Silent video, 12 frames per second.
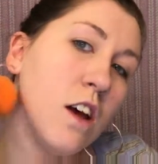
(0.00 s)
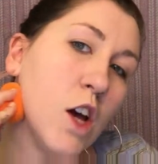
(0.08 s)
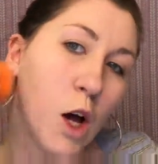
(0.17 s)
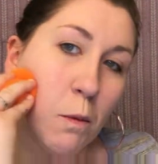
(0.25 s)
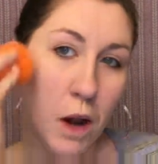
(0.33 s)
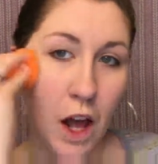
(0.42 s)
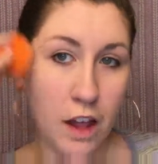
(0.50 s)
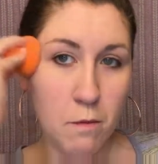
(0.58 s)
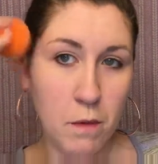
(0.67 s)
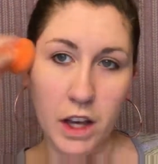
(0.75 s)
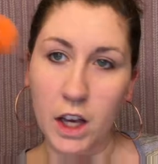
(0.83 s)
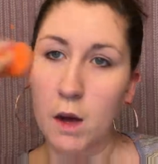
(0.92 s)
apply the
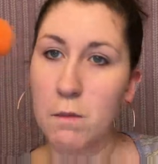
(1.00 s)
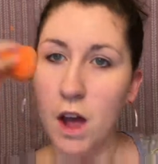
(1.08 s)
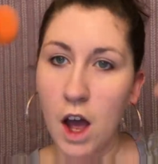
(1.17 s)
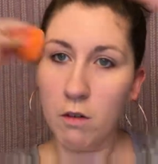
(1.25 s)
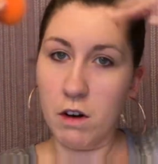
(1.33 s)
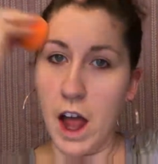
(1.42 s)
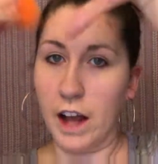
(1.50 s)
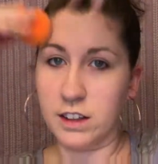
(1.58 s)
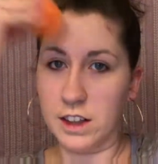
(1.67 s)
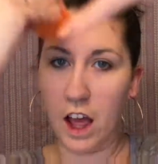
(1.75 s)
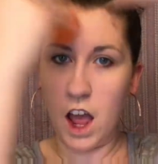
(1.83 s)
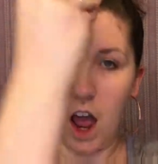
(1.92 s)
makeup, relax the
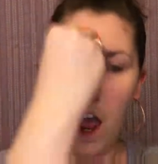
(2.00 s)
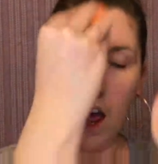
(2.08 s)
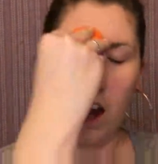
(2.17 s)
hand,